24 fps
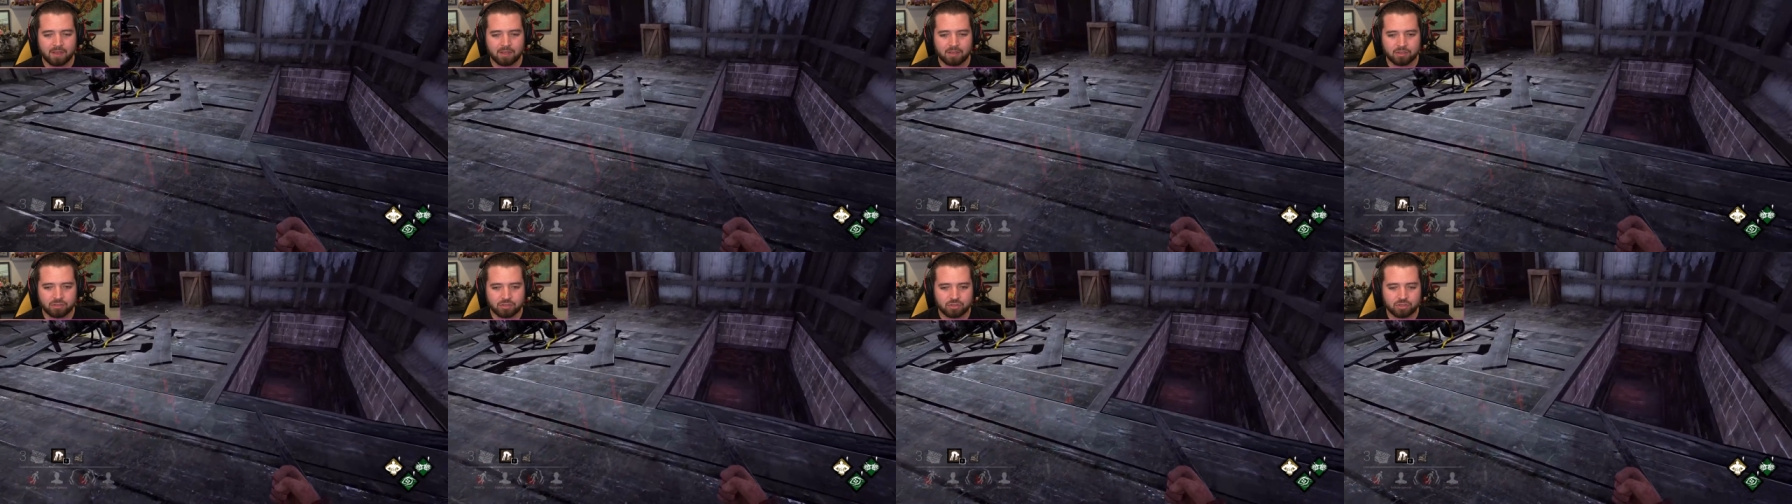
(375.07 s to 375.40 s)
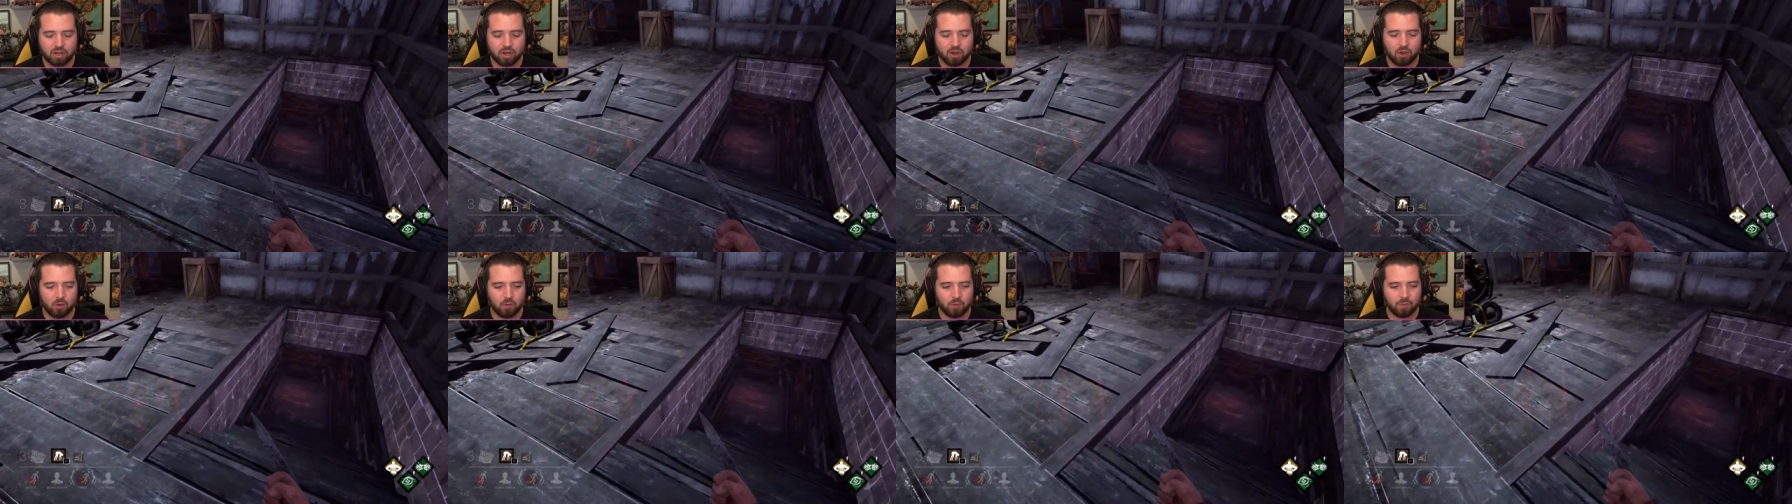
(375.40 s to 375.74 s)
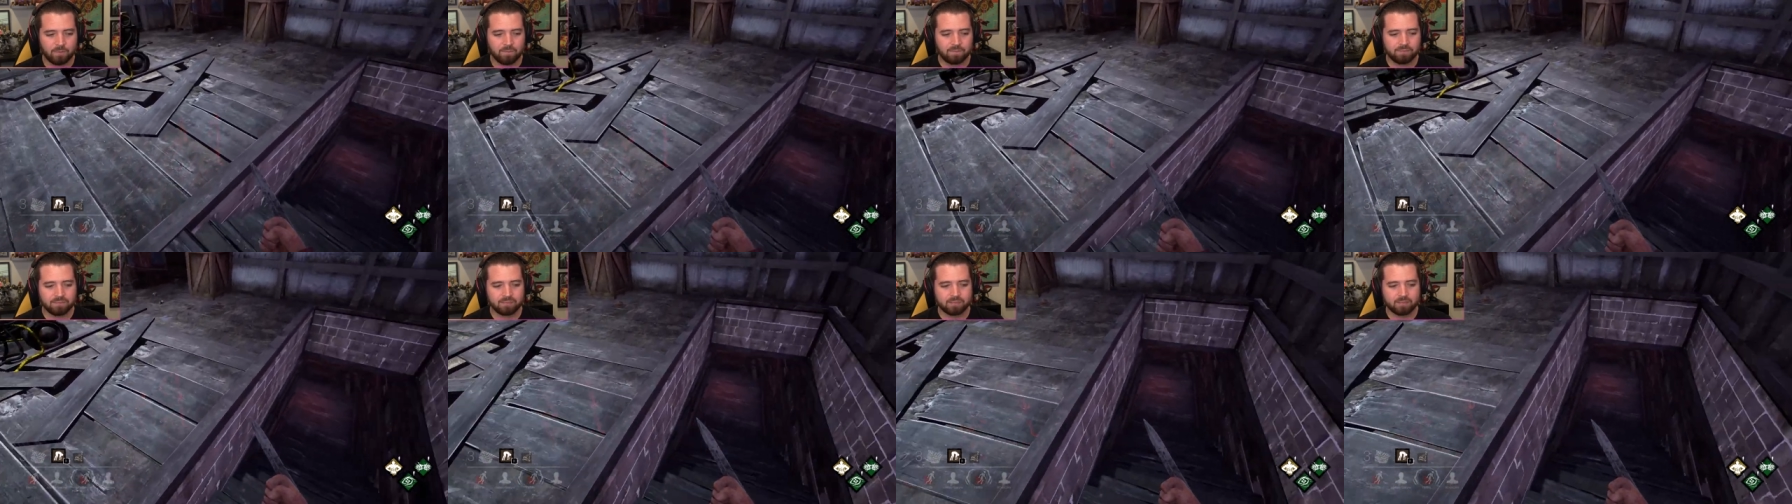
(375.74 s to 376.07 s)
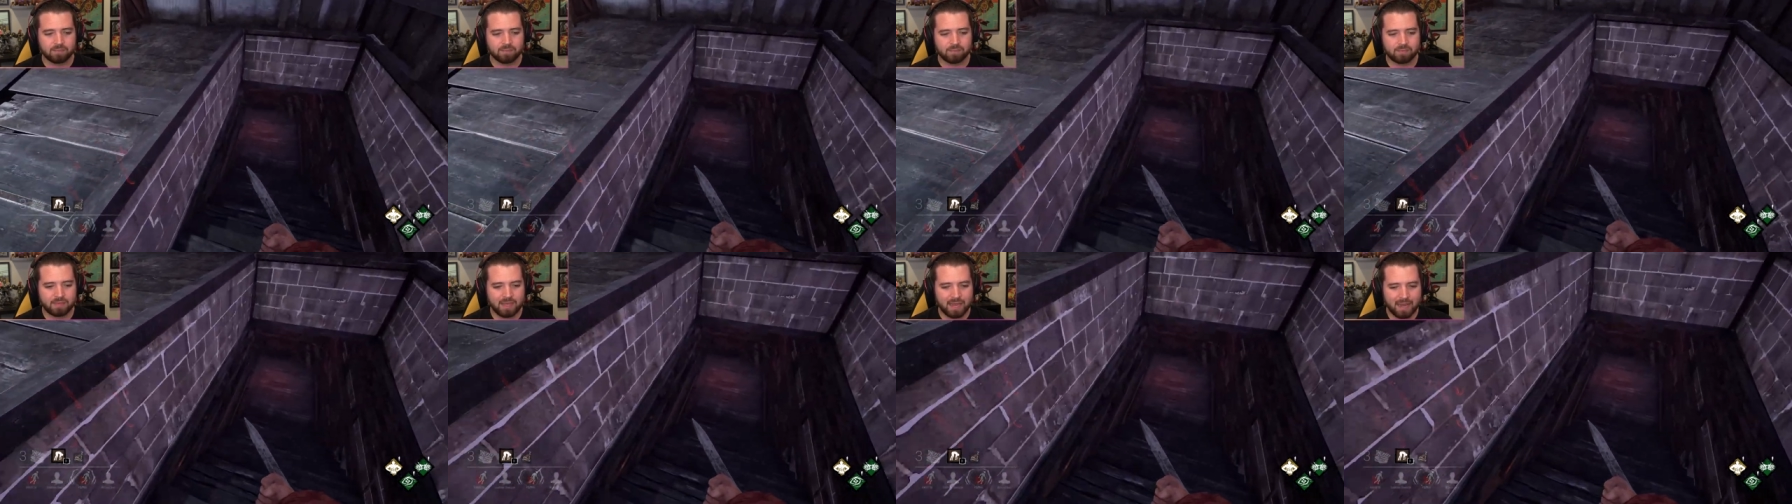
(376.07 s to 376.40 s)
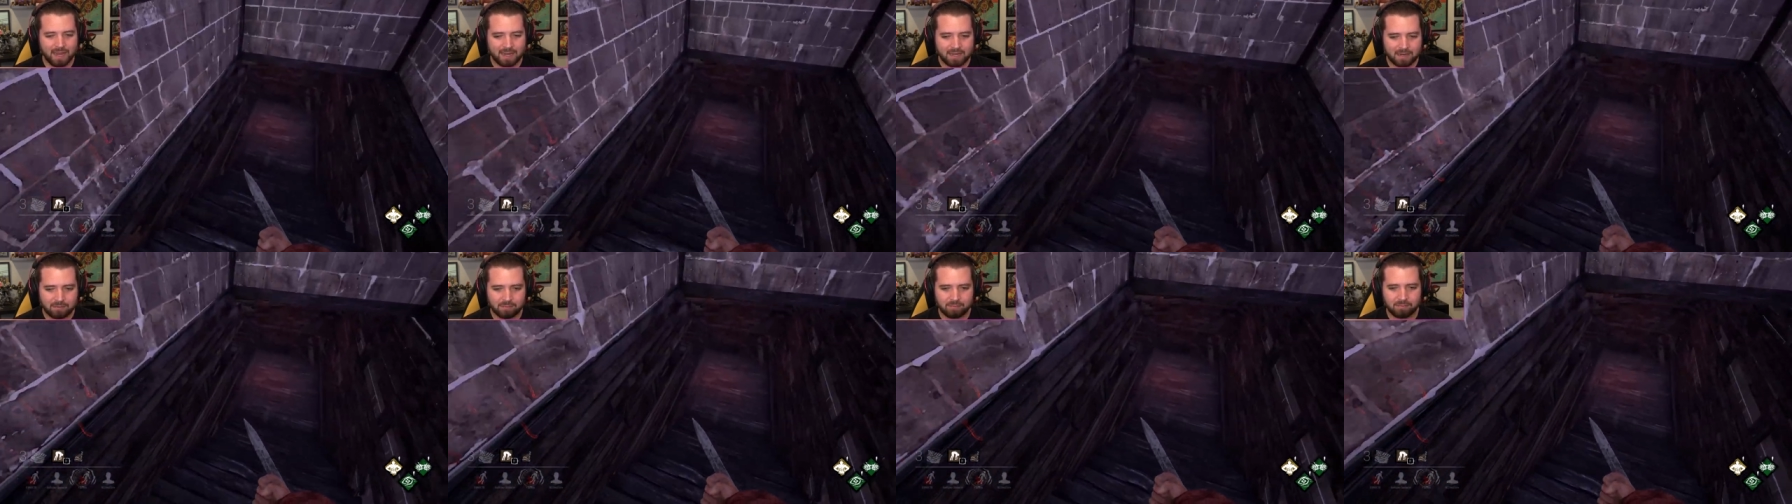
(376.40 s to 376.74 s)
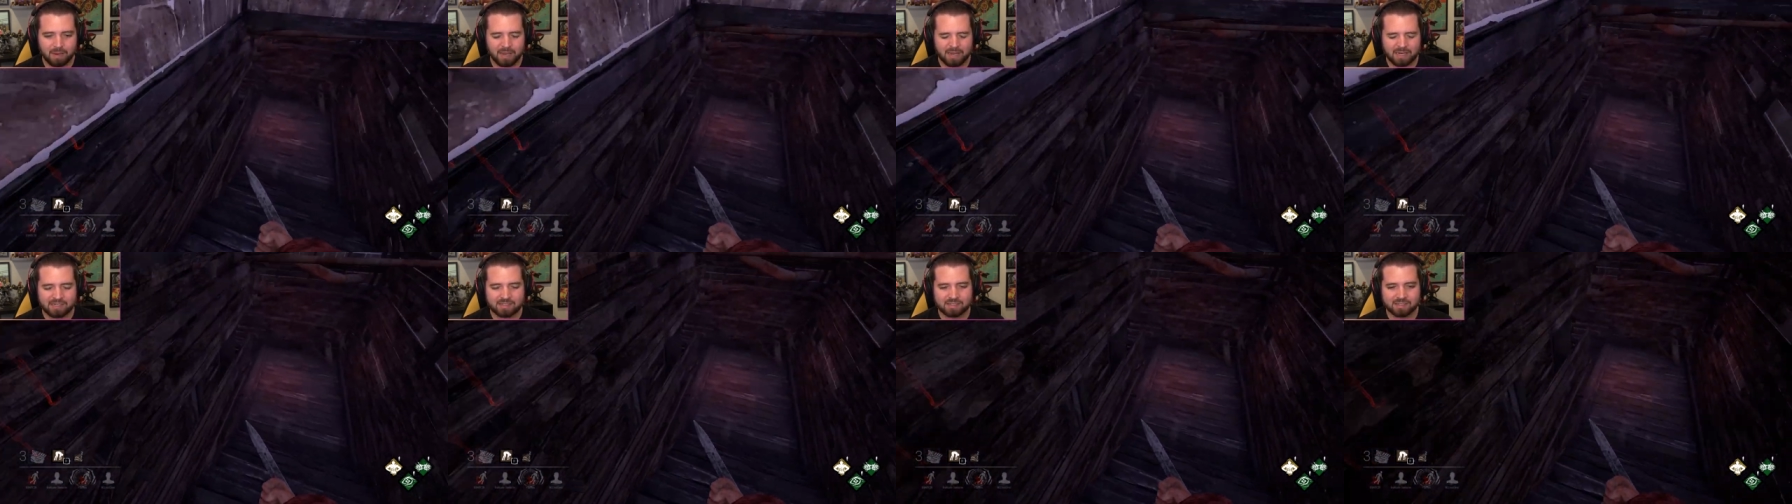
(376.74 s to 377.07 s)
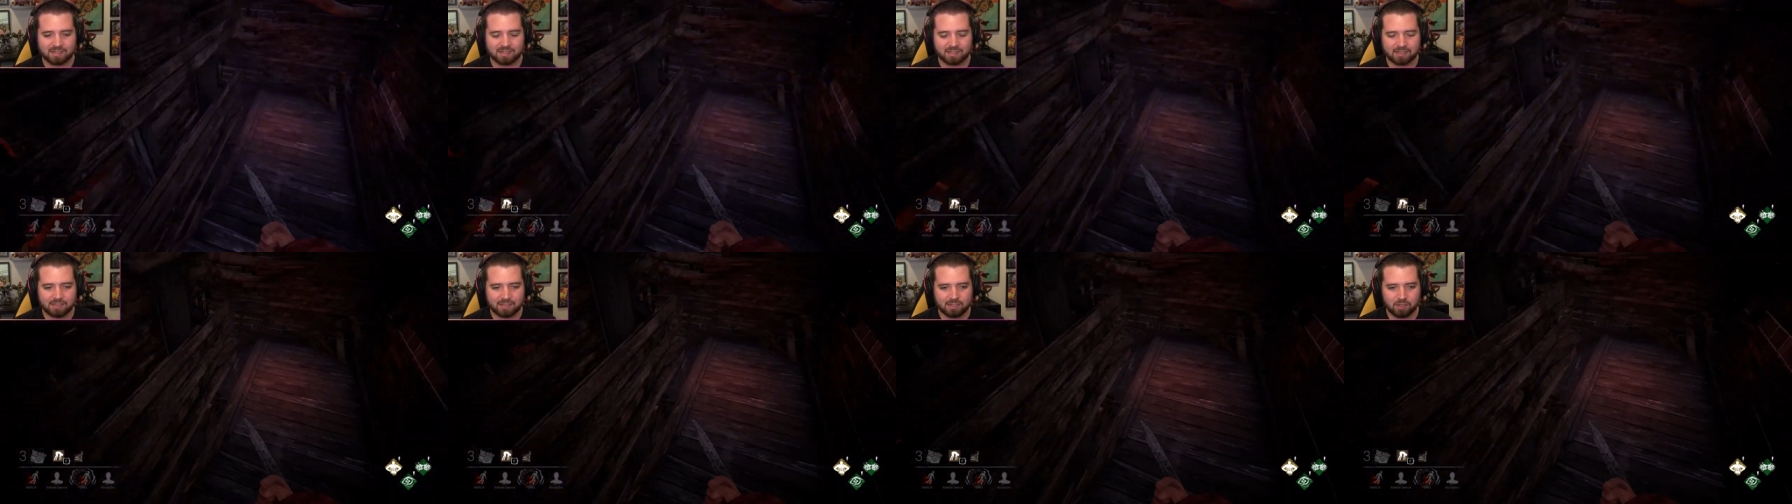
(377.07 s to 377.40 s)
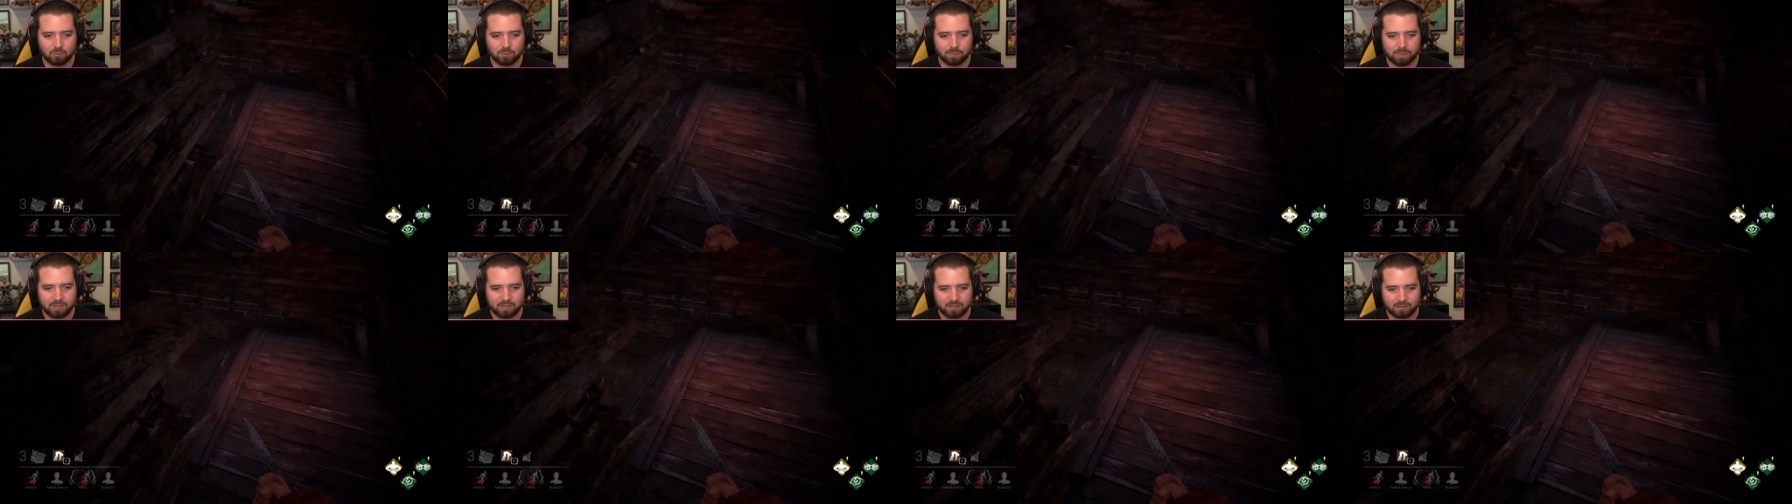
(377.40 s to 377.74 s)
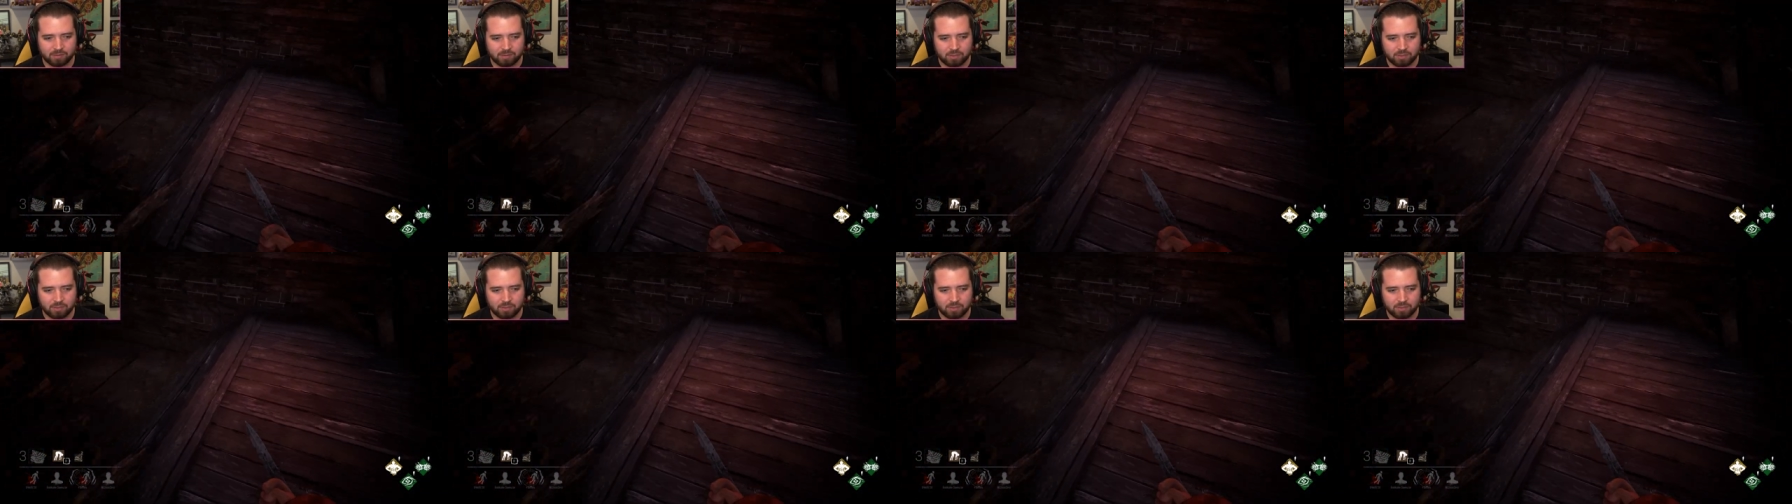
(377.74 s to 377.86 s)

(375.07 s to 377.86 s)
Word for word: So that makes it a little bit,